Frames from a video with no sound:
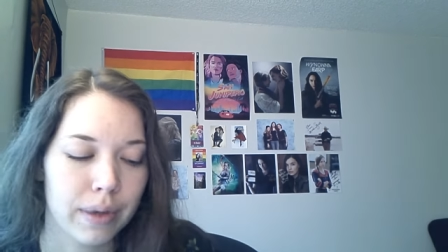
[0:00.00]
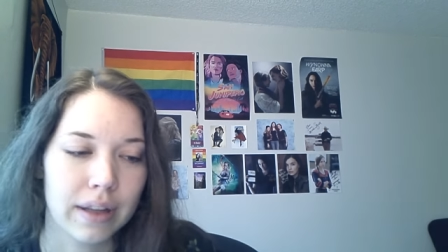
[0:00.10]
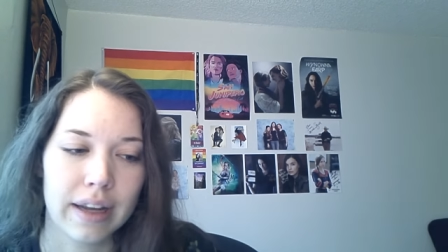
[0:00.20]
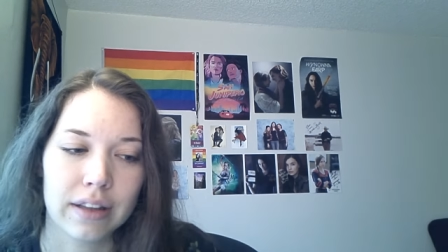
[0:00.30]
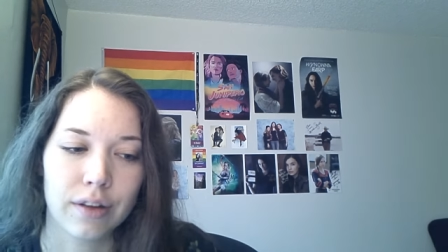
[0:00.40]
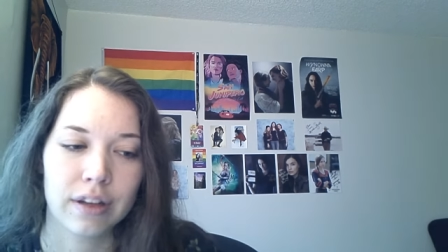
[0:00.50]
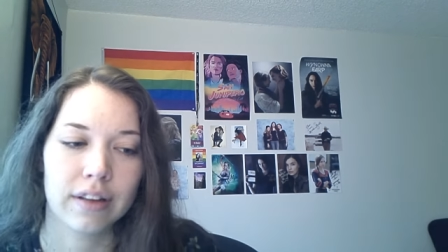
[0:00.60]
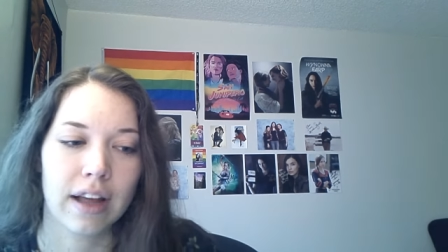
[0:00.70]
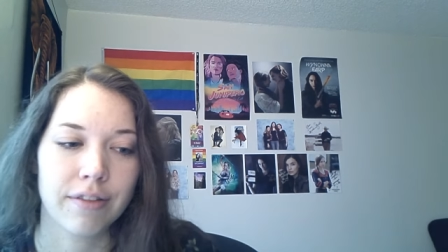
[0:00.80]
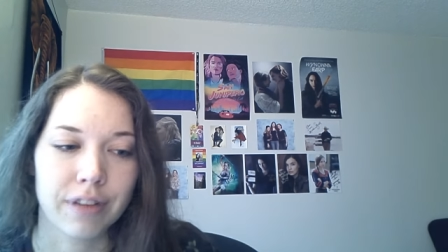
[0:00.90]
but like, look
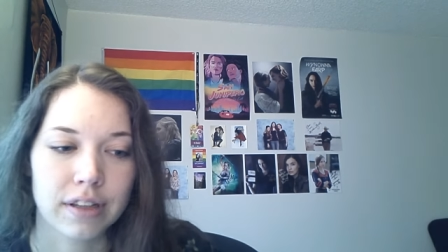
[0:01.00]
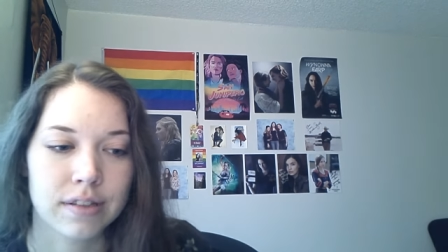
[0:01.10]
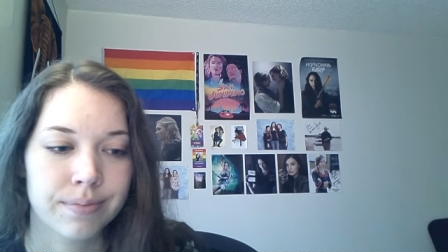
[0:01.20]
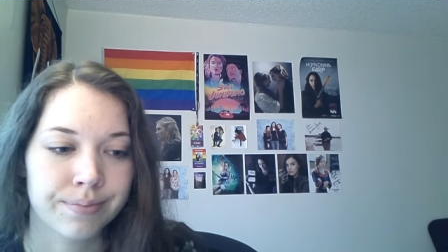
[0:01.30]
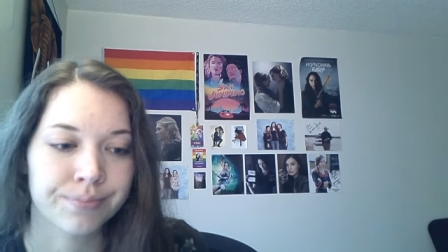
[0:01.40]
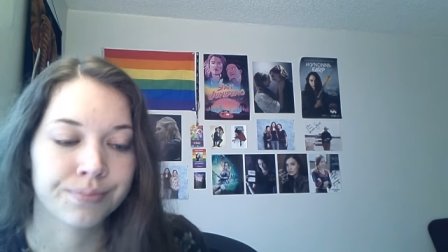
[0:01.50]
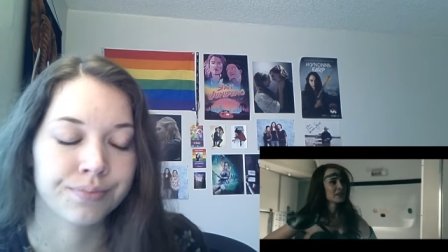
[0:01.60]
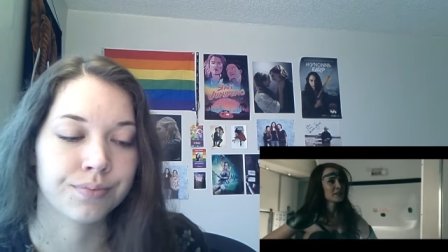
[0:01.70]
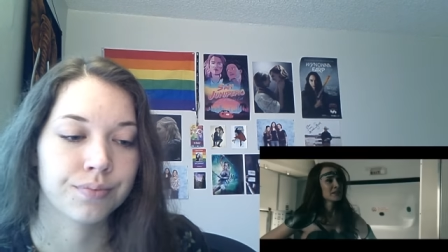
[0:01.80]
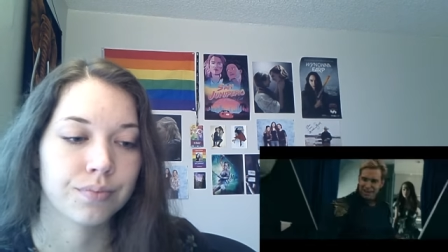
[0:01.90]
at that face. Fine,
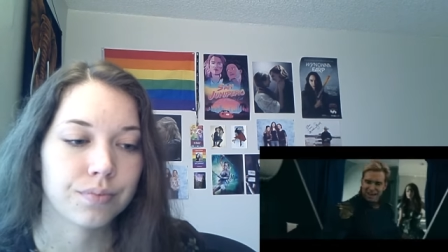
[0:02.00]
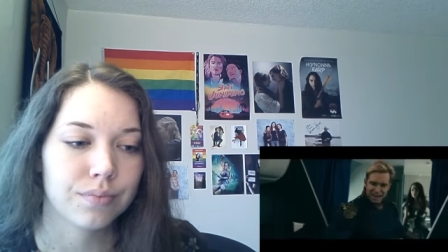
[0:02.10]
guys.